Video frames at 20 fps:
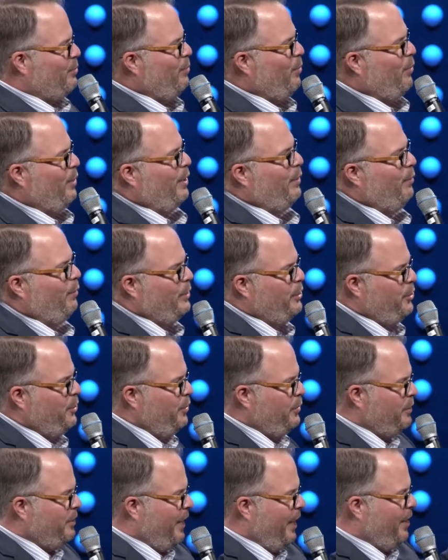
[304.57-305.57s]
this morning, would
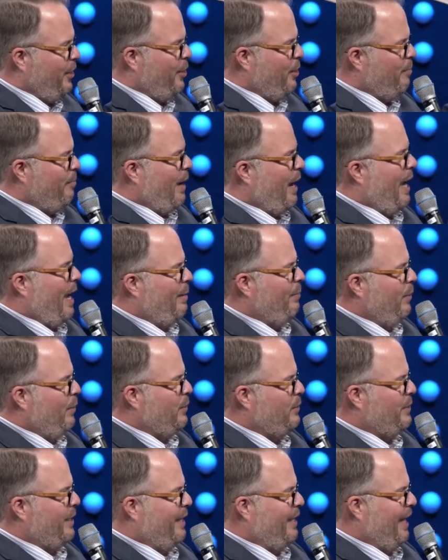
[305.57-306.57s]
you take your
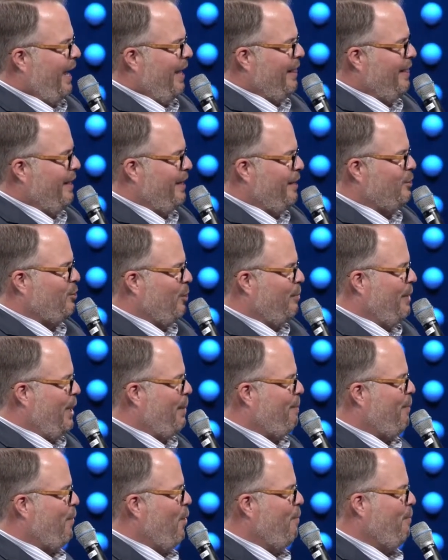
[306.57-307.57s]
Bibles, and I think this would be
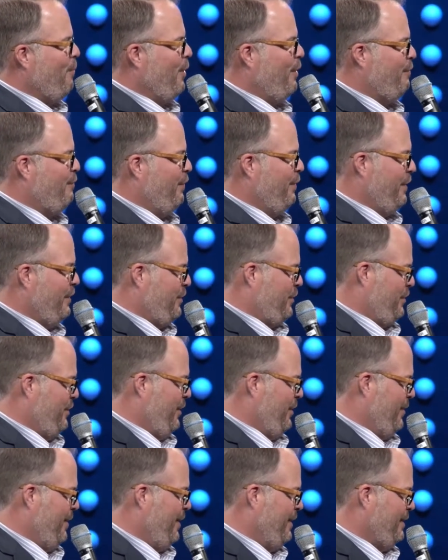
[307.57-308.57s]
appropriate for this
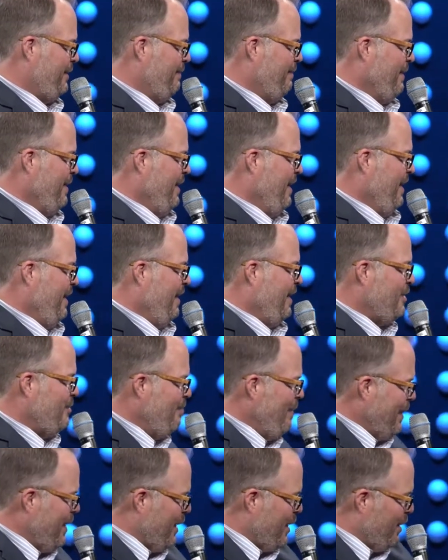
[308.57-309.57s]
series.
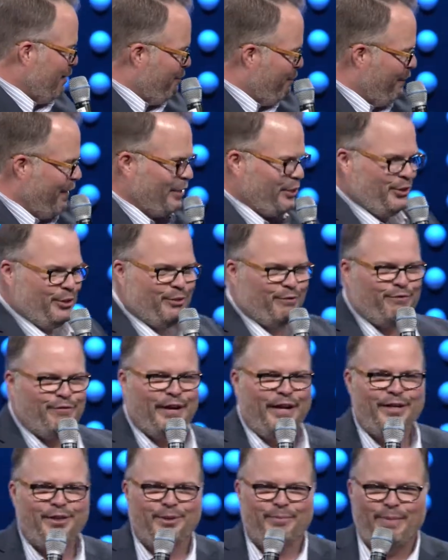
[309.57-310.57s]
Let's make a confession of
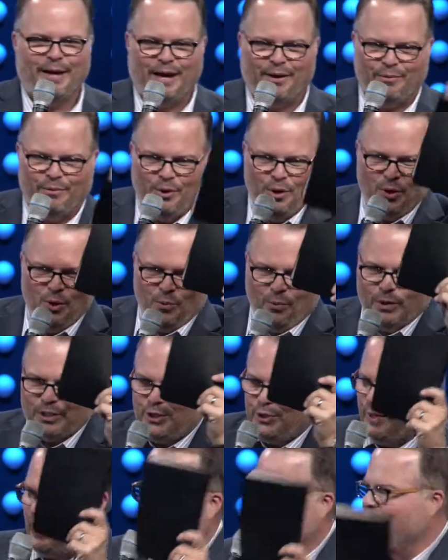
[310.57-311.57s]
faith about
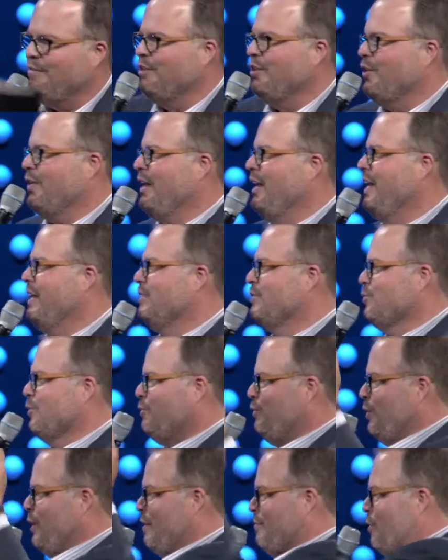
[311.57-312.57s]
what you have in your hand. So
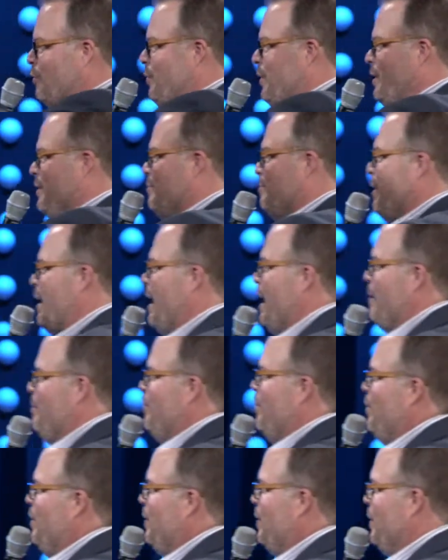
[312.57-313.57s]
if you have a written
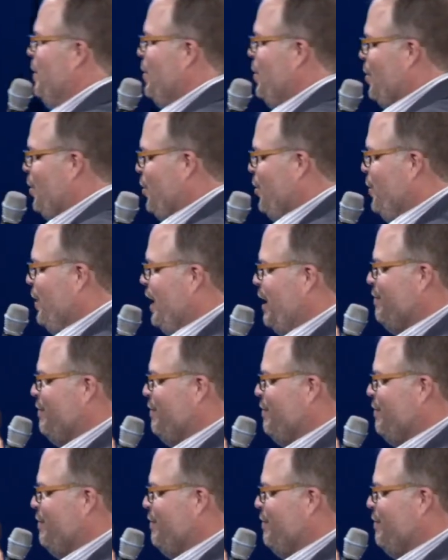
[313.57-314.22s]
Bible or, or you